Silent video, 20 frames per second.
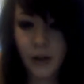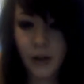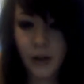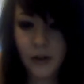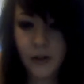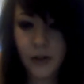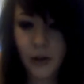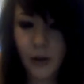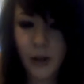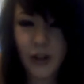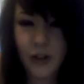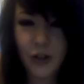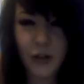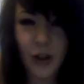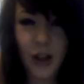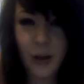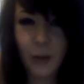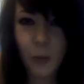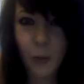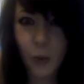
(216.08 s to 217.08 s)
So I just
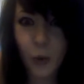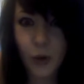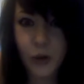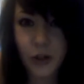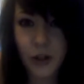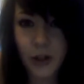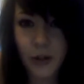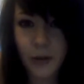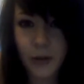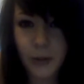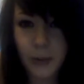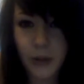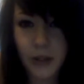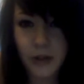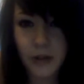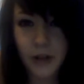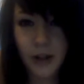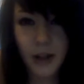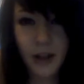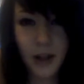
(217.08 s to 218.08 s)
like walked over and
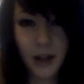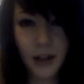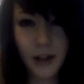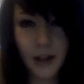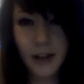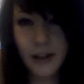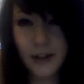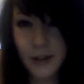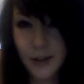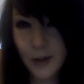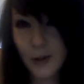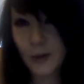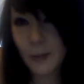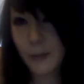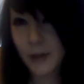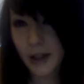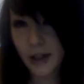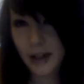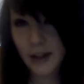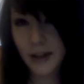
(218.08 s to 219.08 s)
went, Excuse
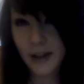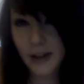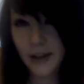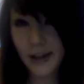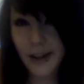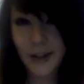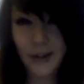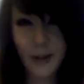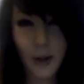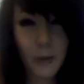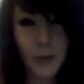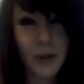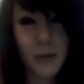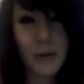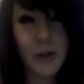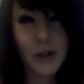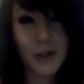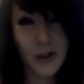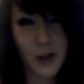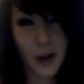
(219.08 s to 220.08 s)
me, don't mean to
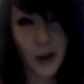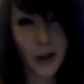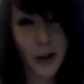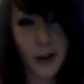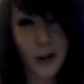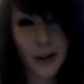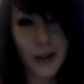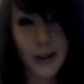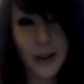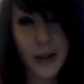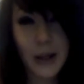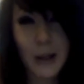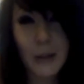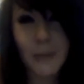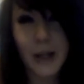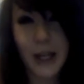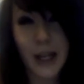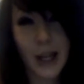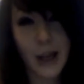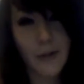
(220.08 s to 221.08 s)
be a jerk,
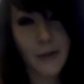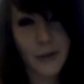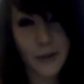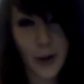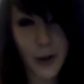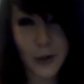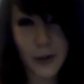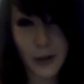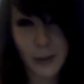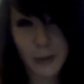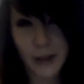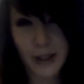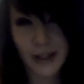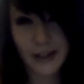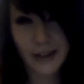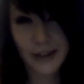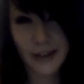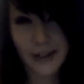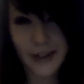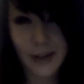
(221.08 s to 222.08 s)
but can I have a photo,
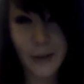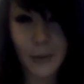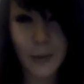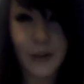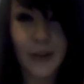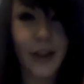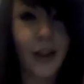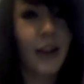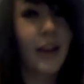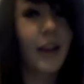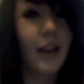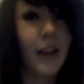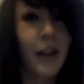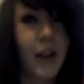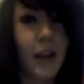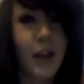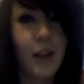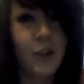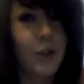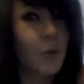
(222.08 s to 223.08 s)
please? And he was like,
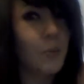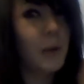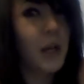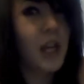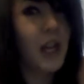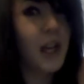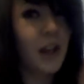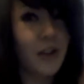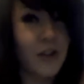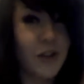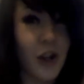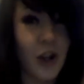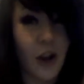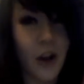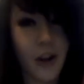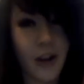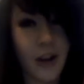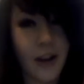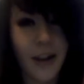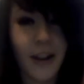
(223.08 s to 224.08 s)
You're being a
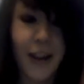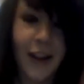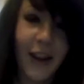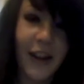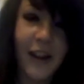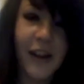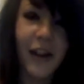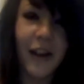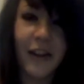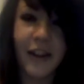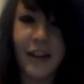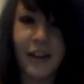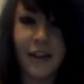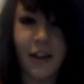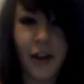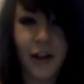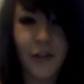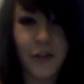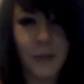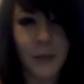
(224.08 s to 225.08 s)
jerk. And then he
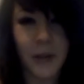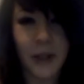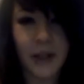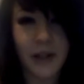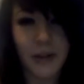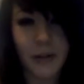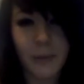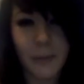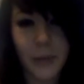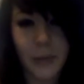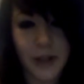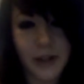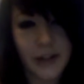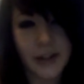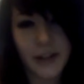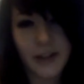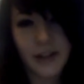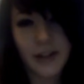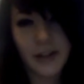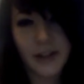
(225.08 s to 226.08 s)
laughed at me, but
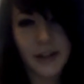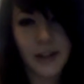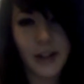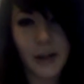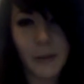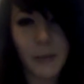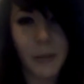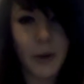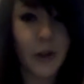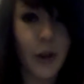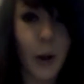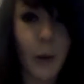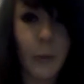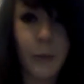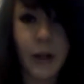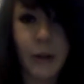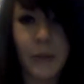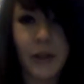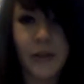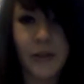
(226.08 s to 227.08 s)
he put his arm
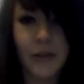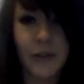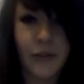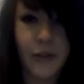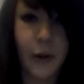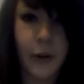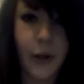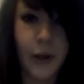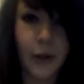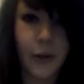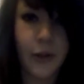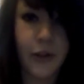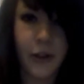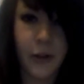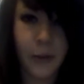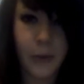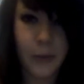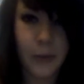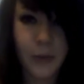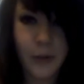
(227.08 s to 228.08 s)
around me for a photo,
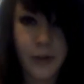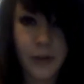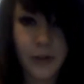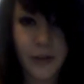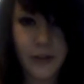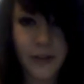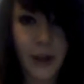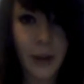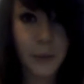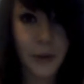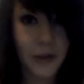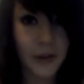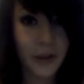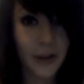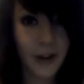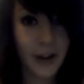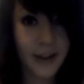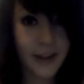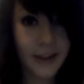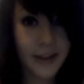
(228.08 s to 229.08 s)
so that was
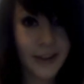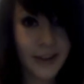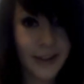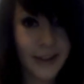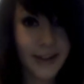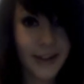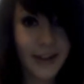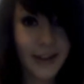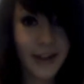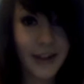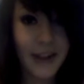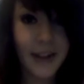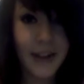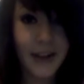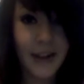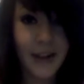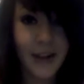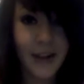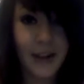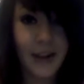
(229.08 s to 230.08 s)
nice.
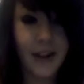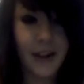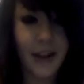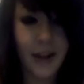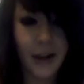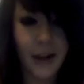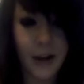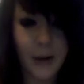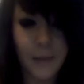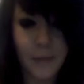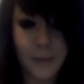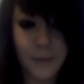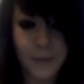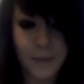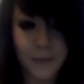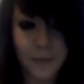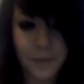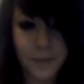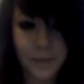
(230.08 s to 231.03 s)
Um,